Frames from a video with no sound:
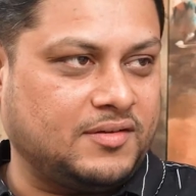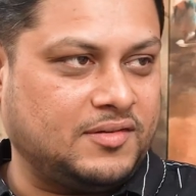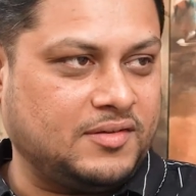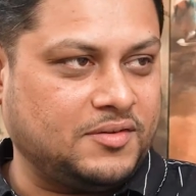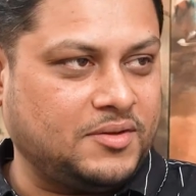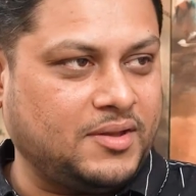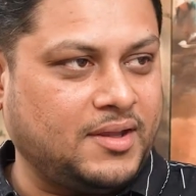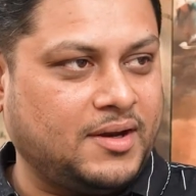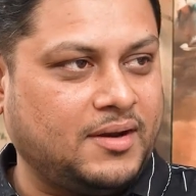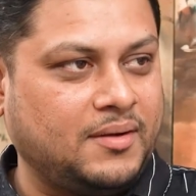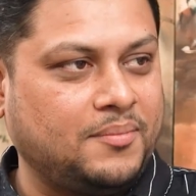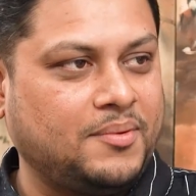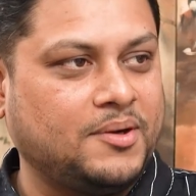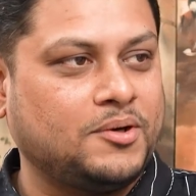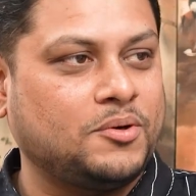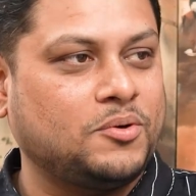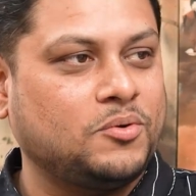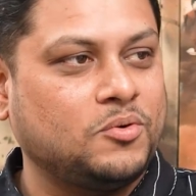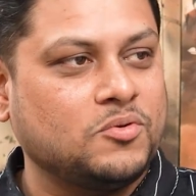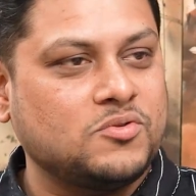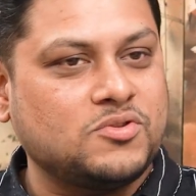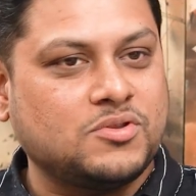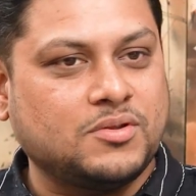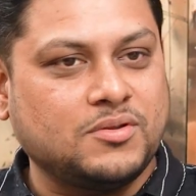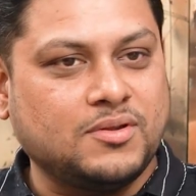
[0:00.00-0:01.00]
So they're able to
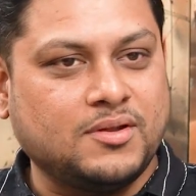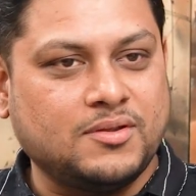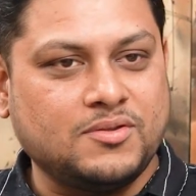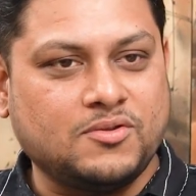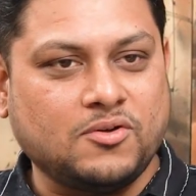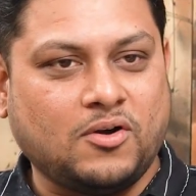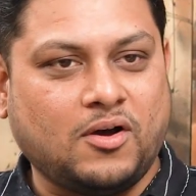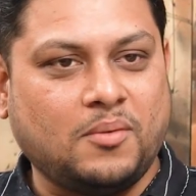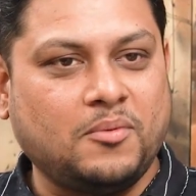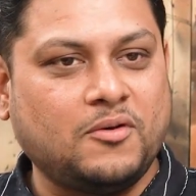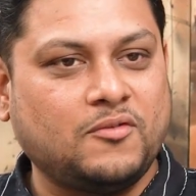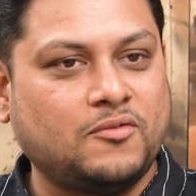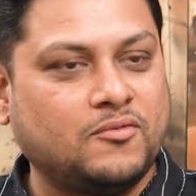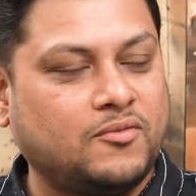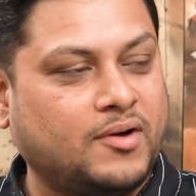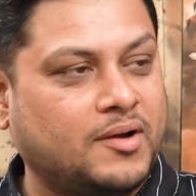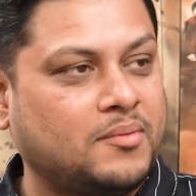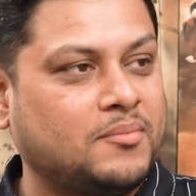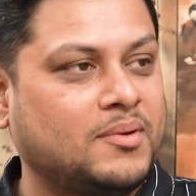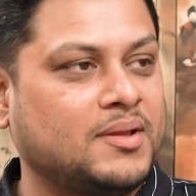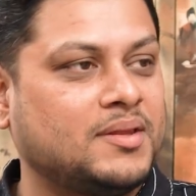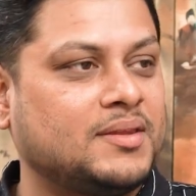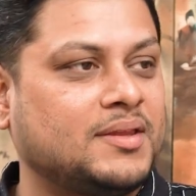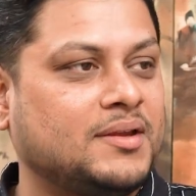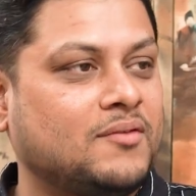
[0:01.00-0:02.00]
do a job of 1
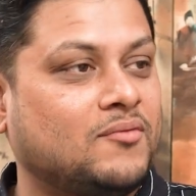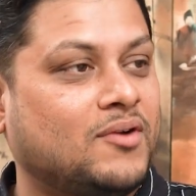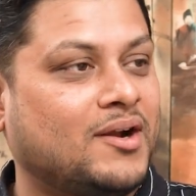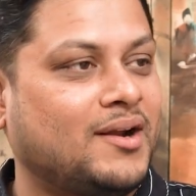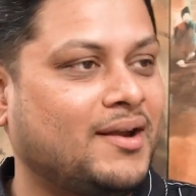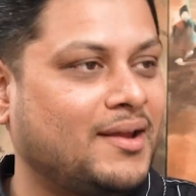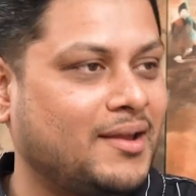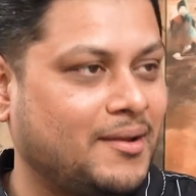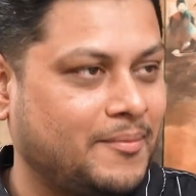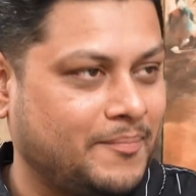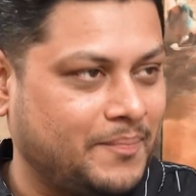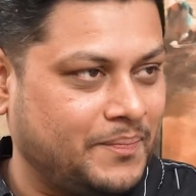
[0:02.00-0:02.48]
month in 1 day.